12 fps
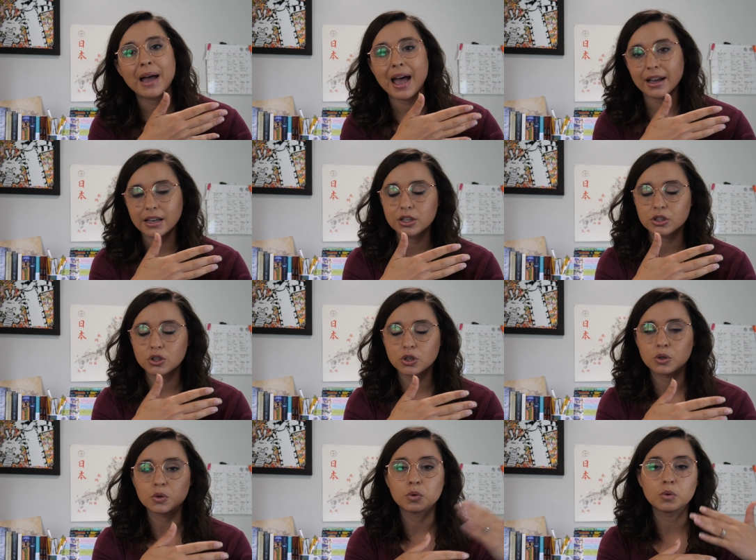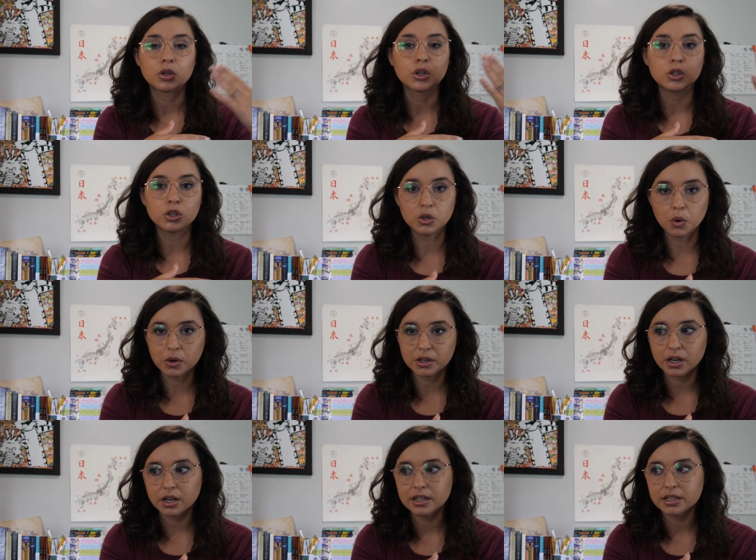back to
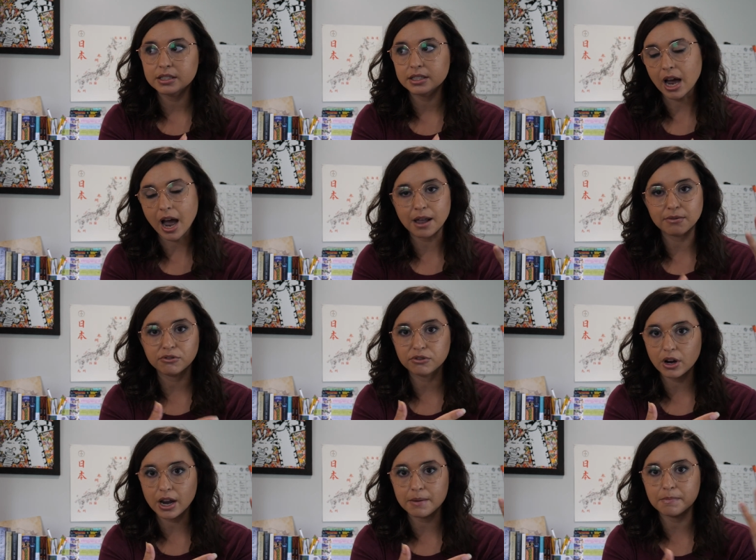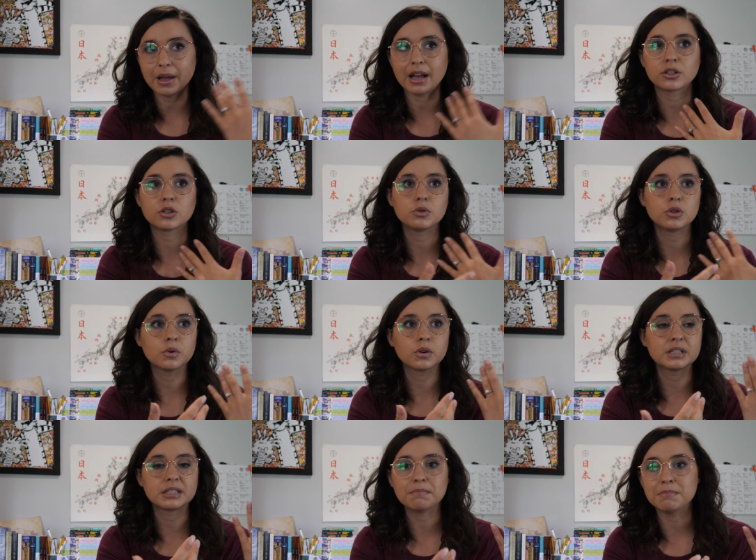your time frame, back to
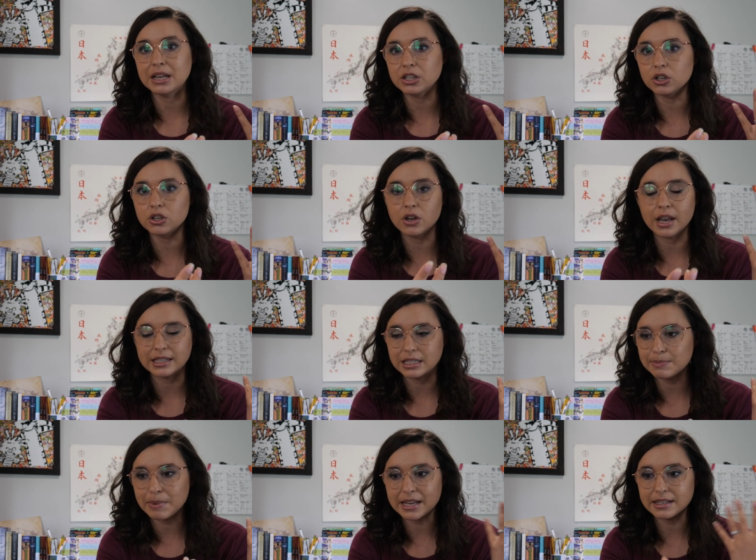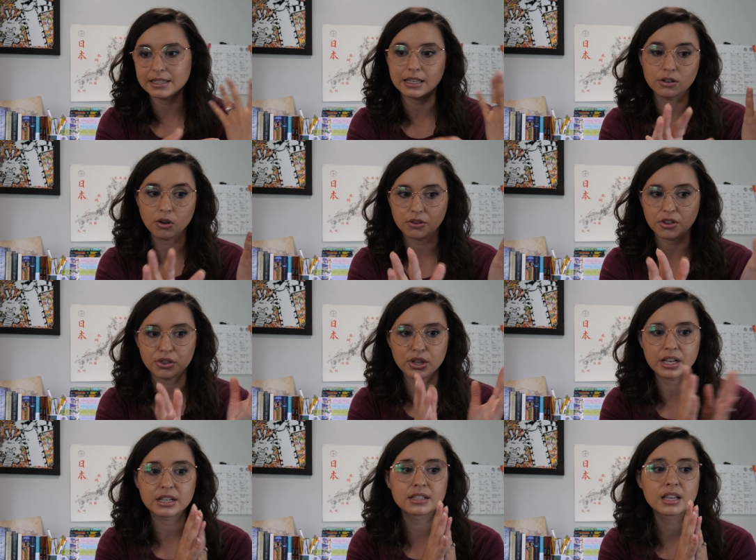your dimension and space and all the
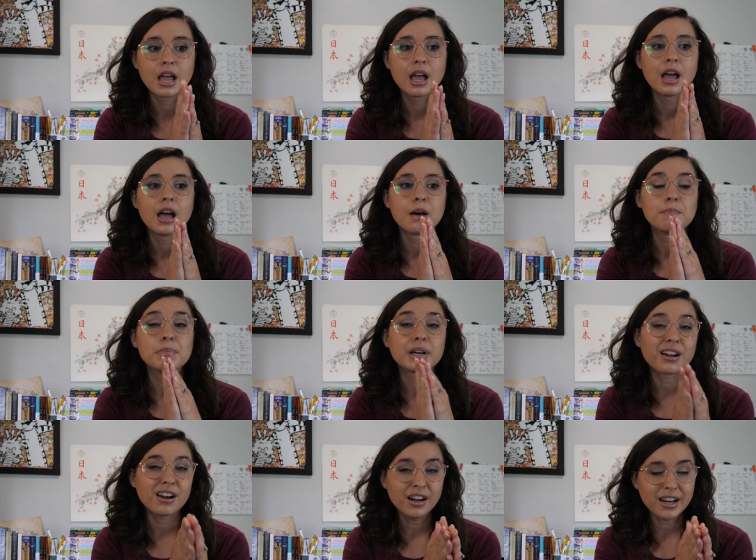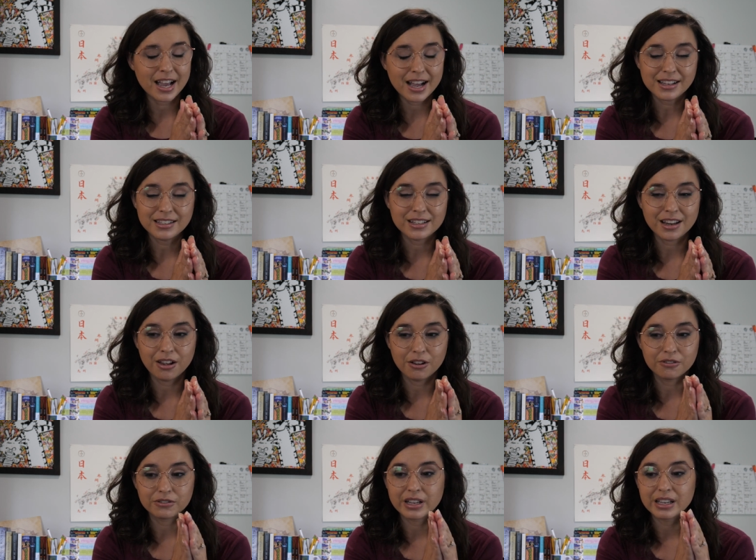things. But our cast
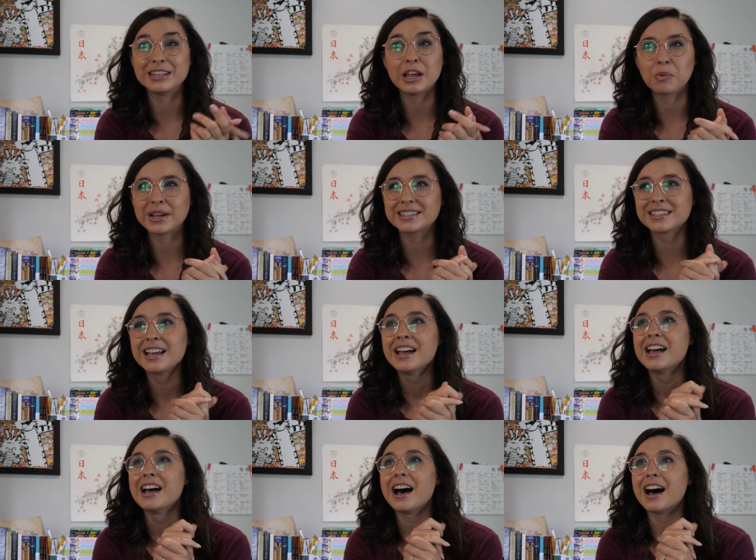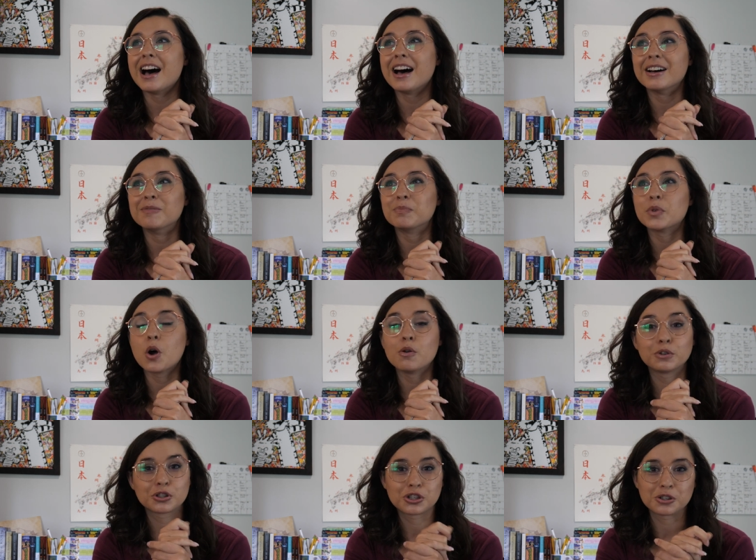of nitwits um,
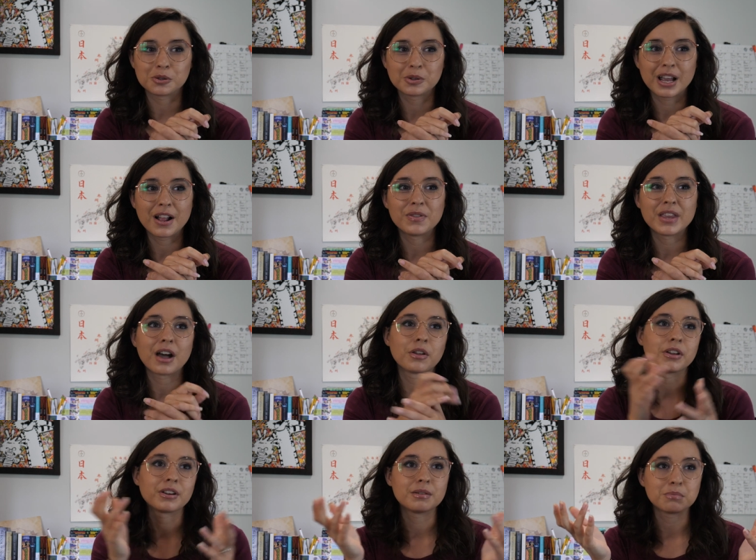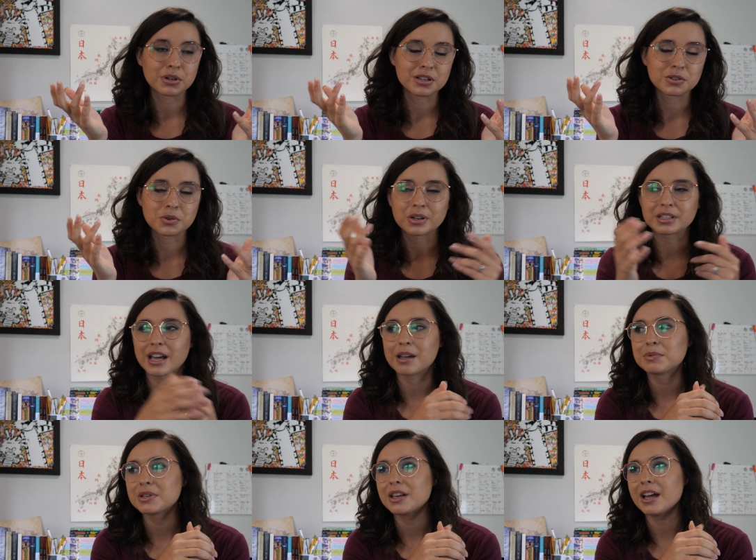overshoot and now they're in prehistoric
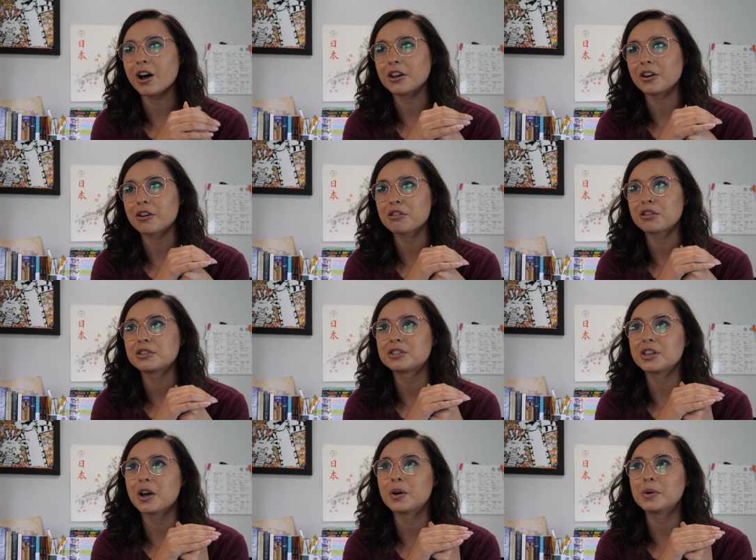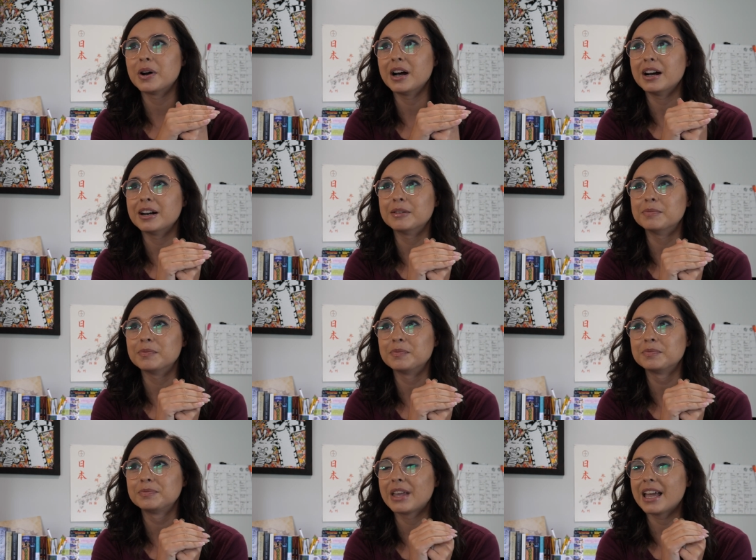times on Earth. So
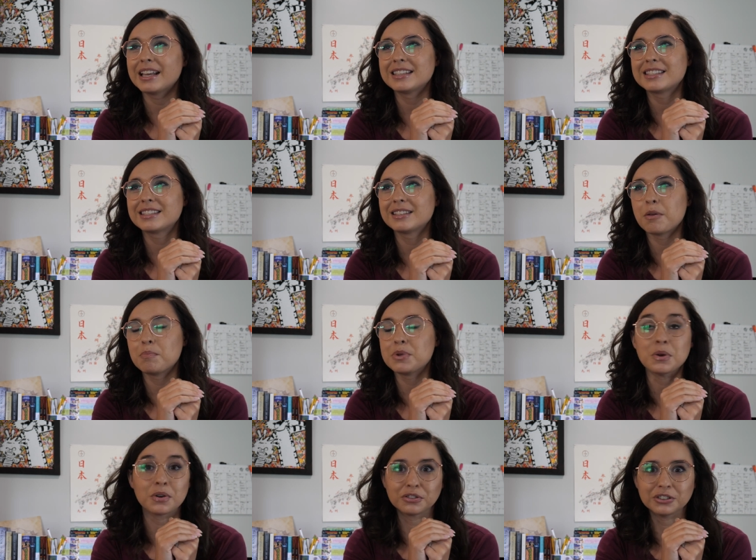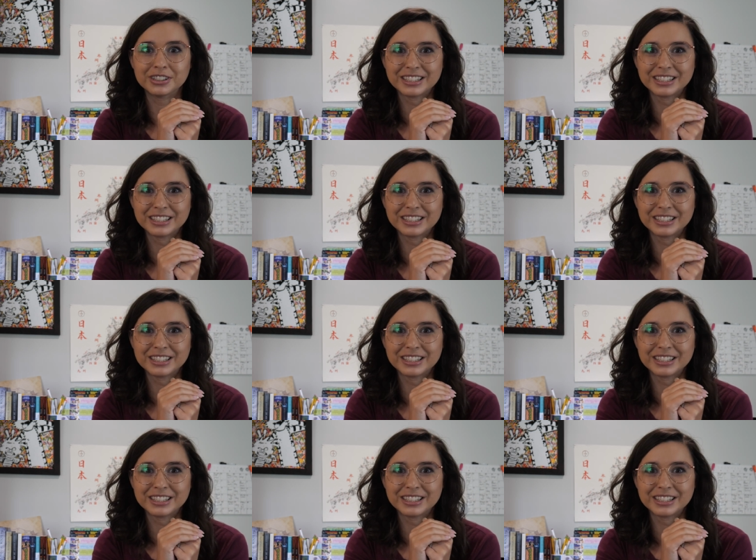um, it's beautiful.